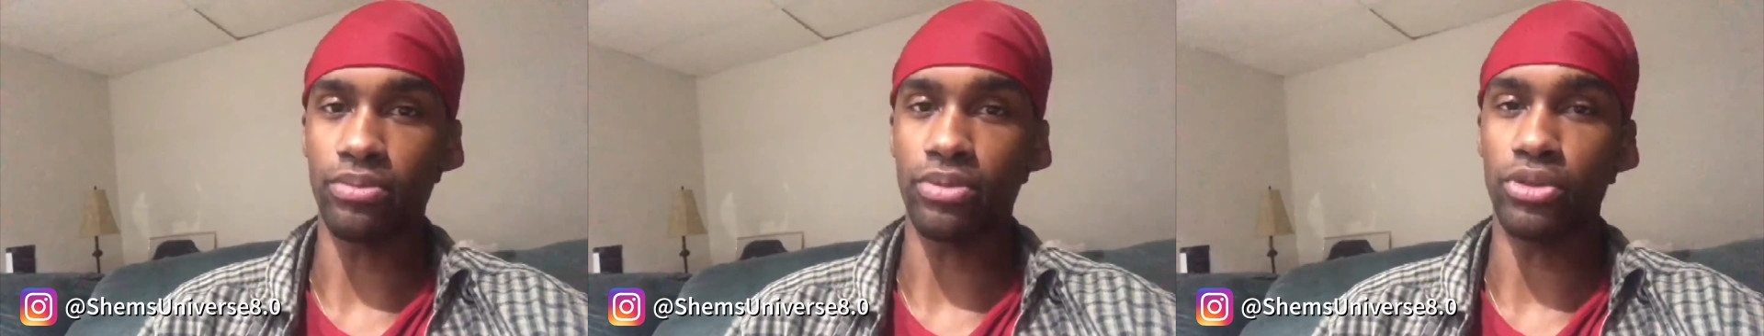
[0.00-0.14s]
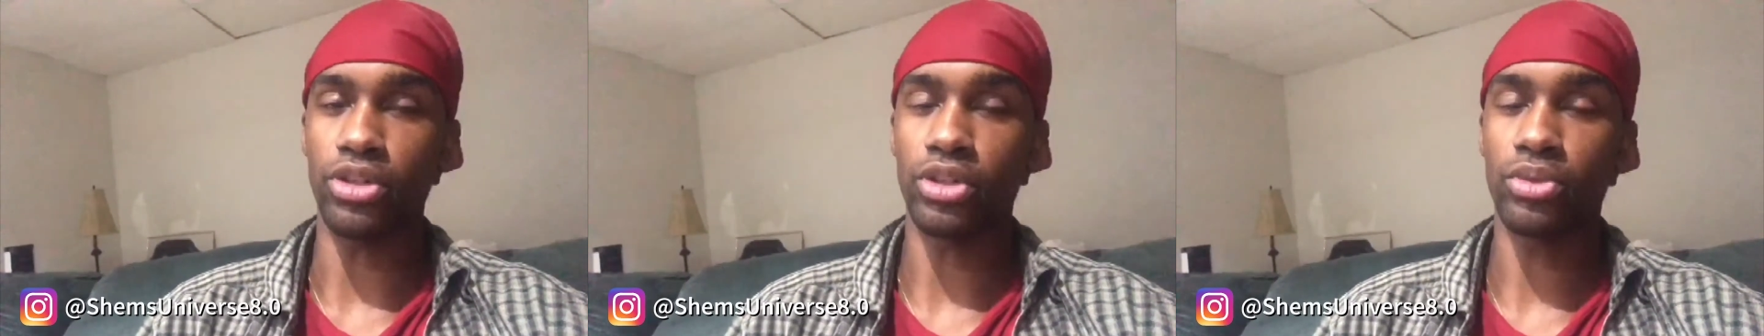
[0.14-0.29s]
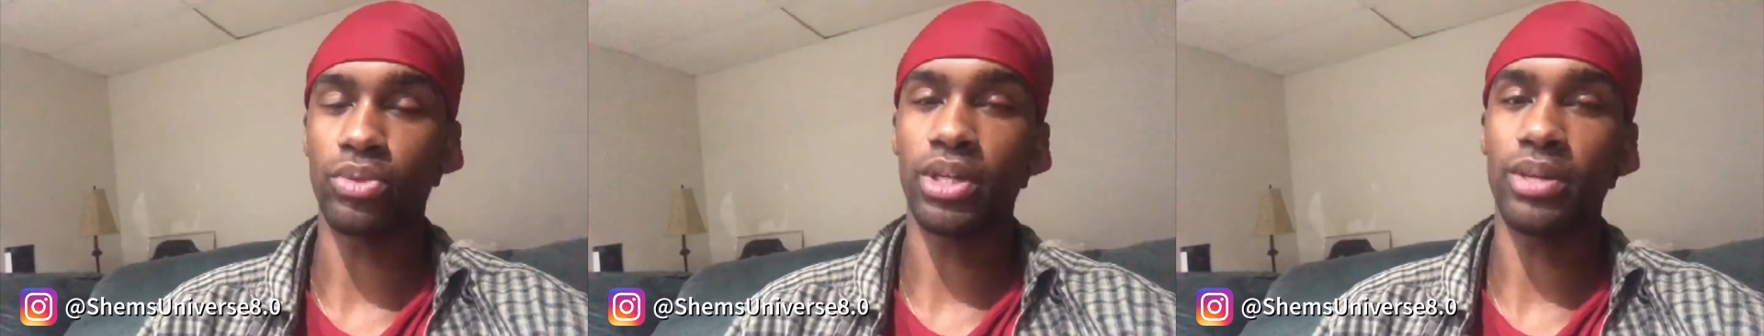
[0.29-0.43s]
You
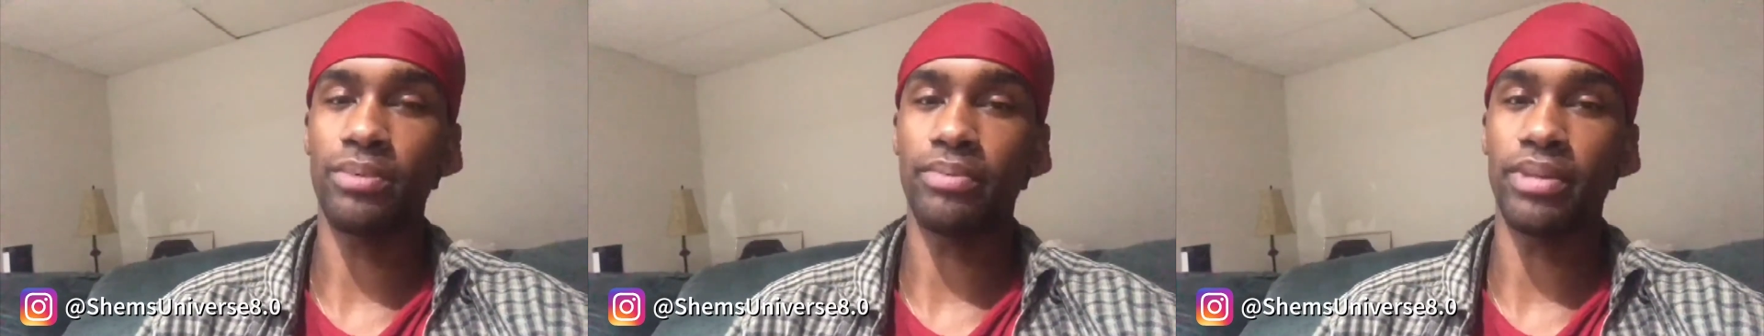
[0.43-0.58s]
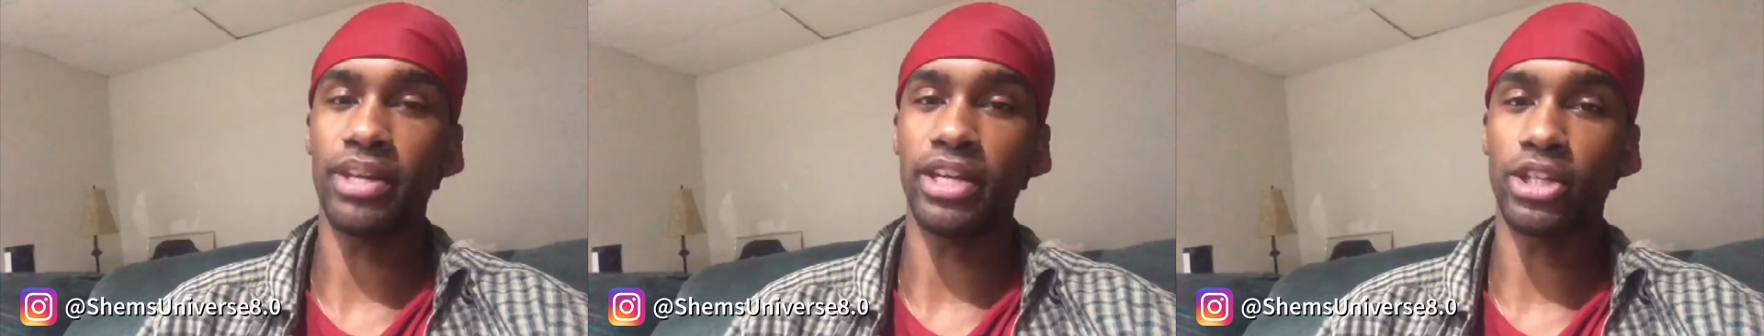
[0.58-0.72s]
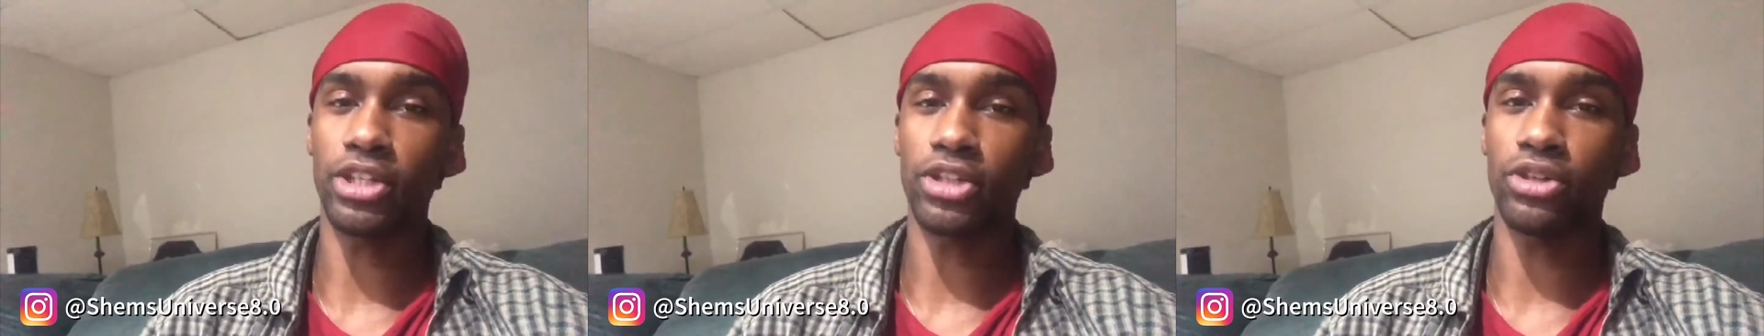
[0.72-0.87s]
just want to
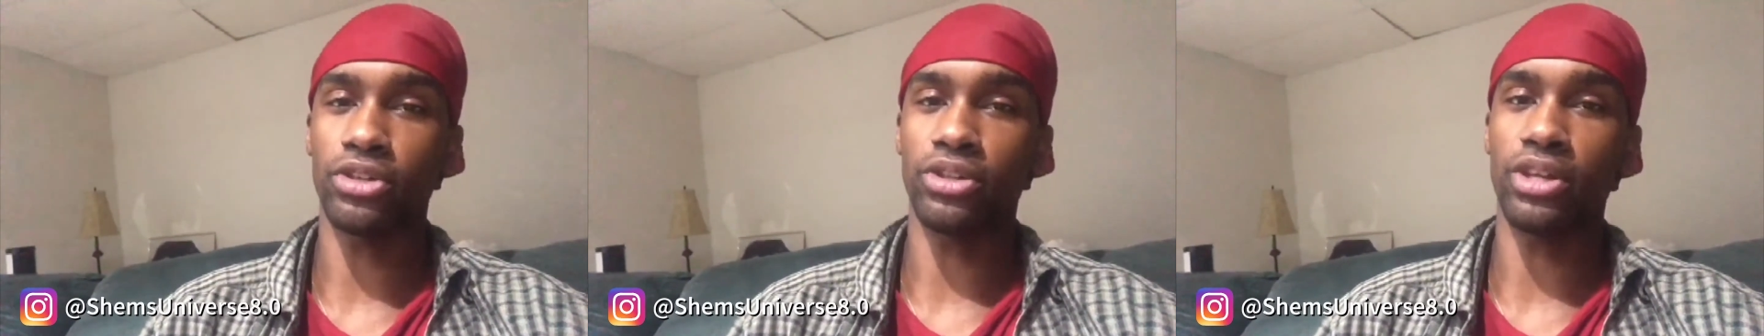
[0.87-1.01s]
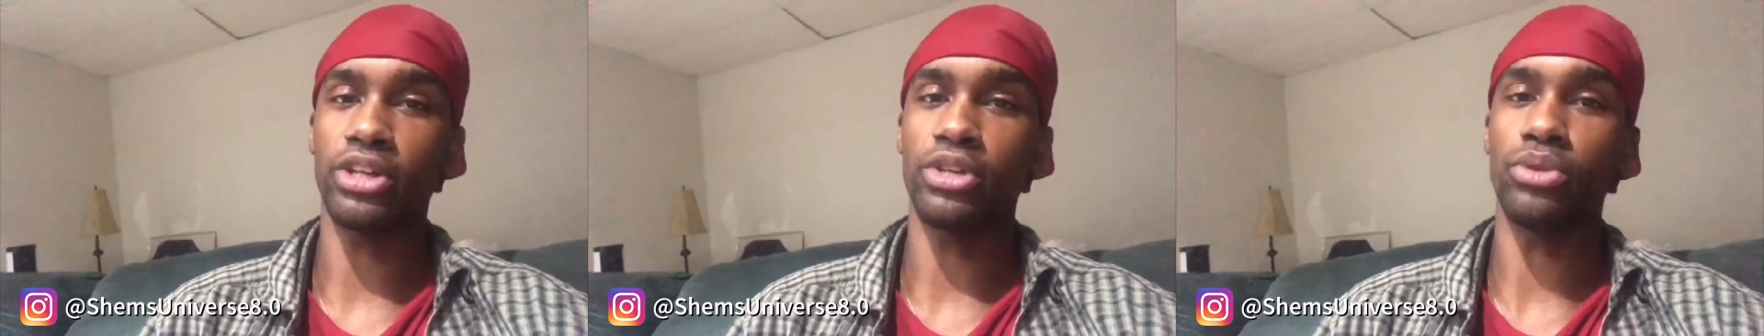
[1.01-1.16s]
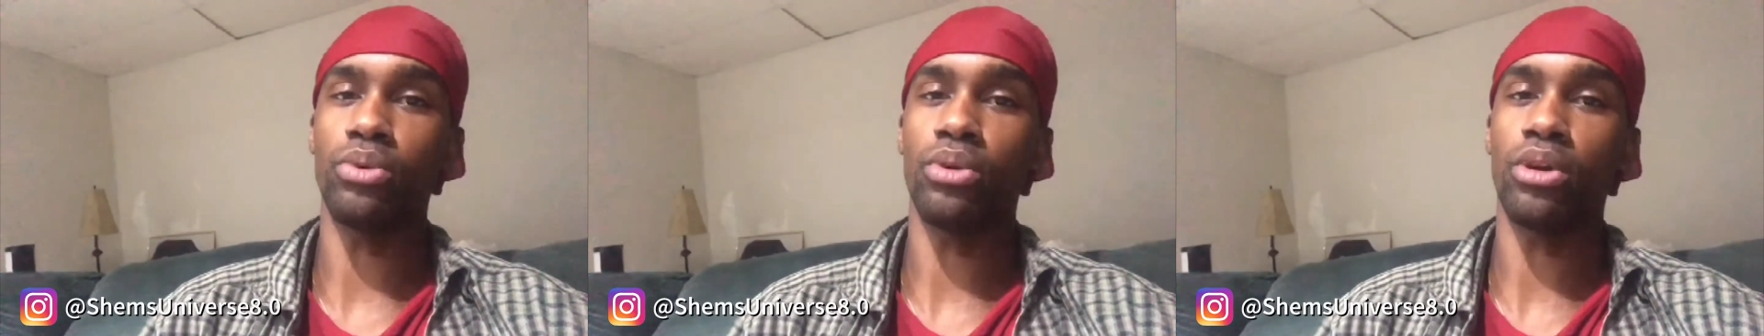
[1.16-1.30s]
make sure
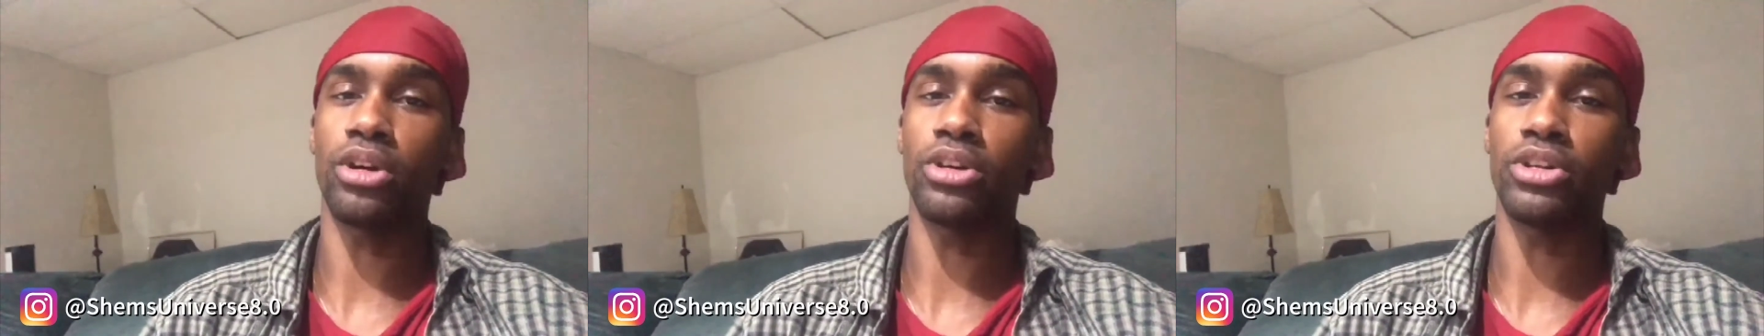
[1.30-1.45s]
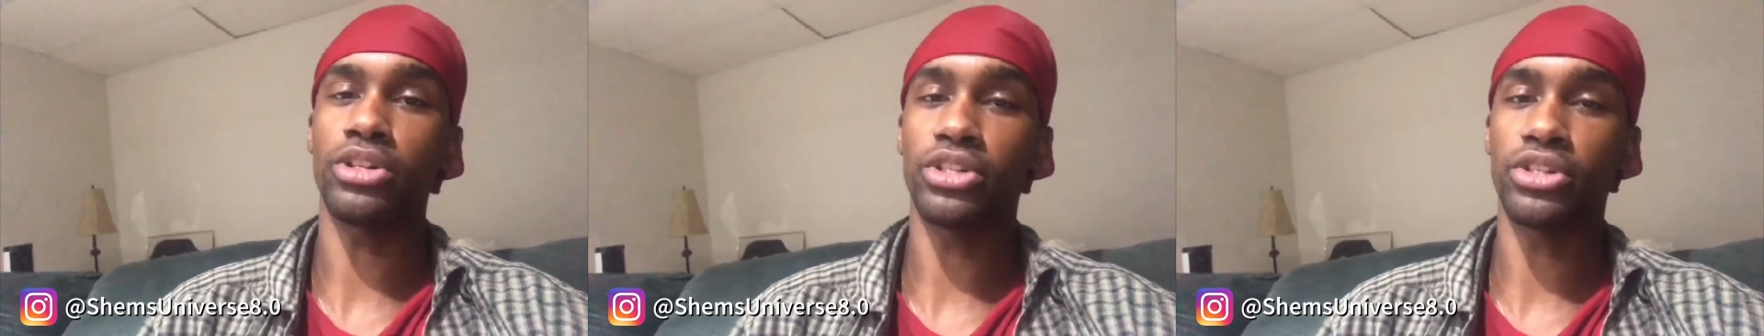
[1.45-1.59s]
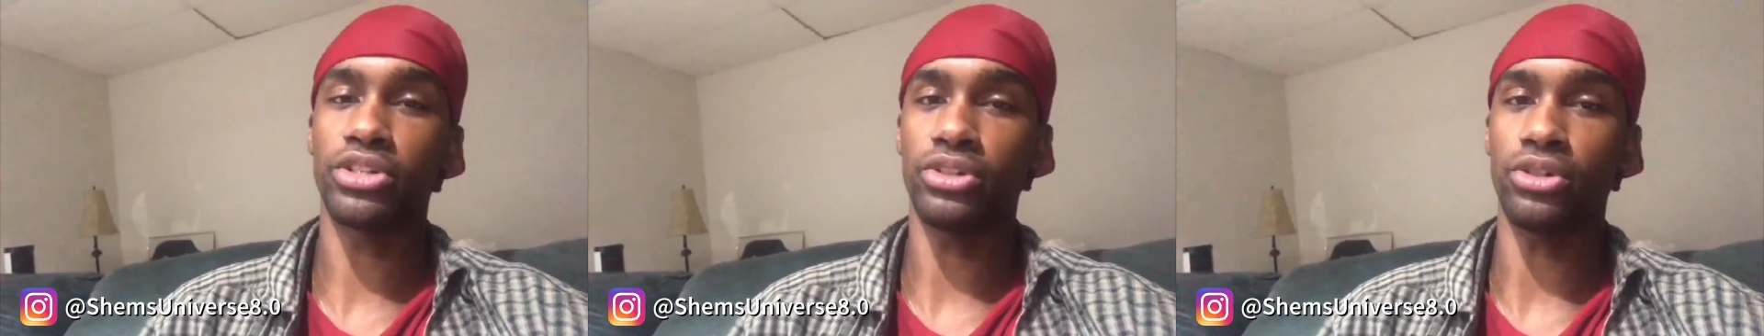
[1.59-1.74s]
that you are
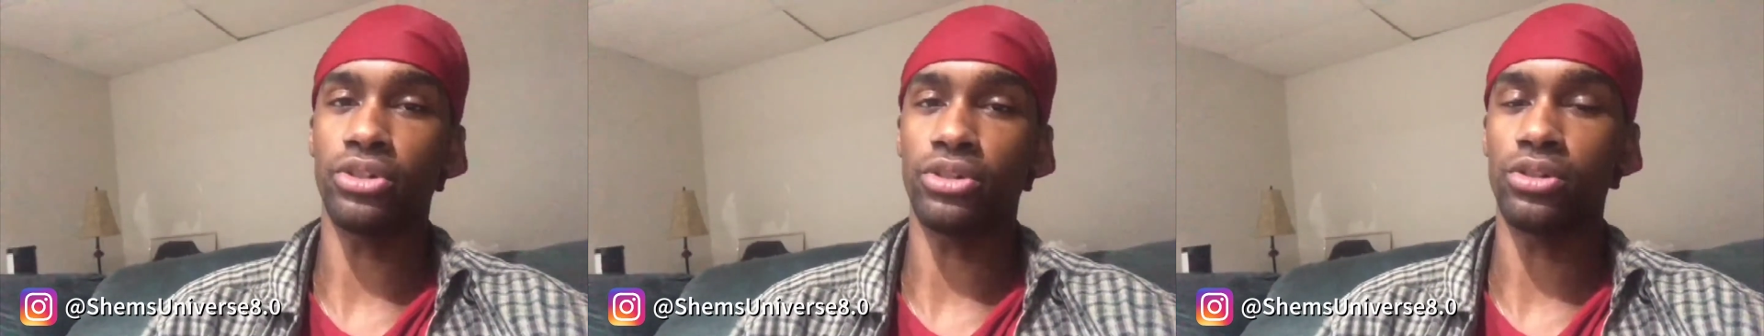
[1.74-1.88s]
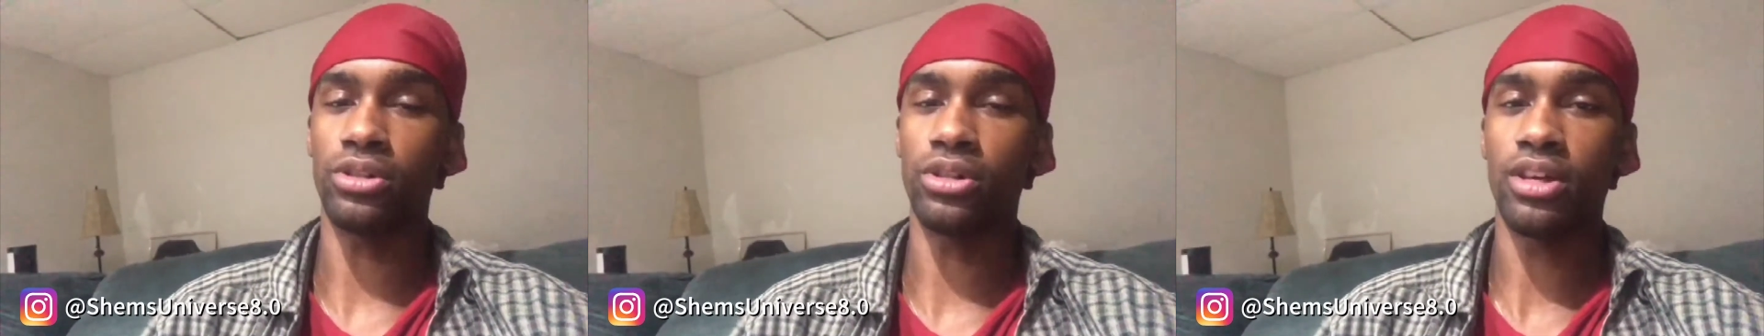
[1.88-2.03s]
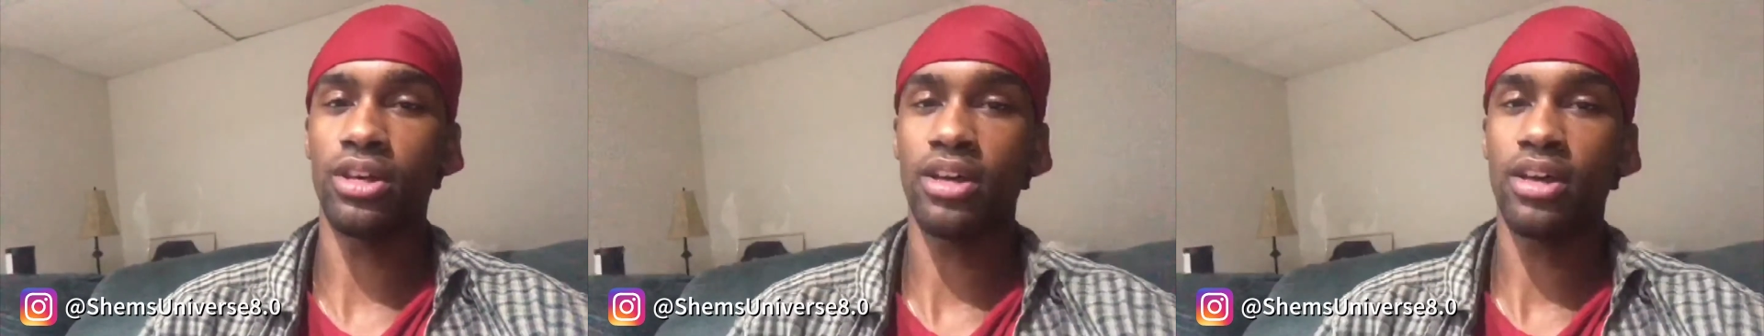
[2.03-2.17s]
still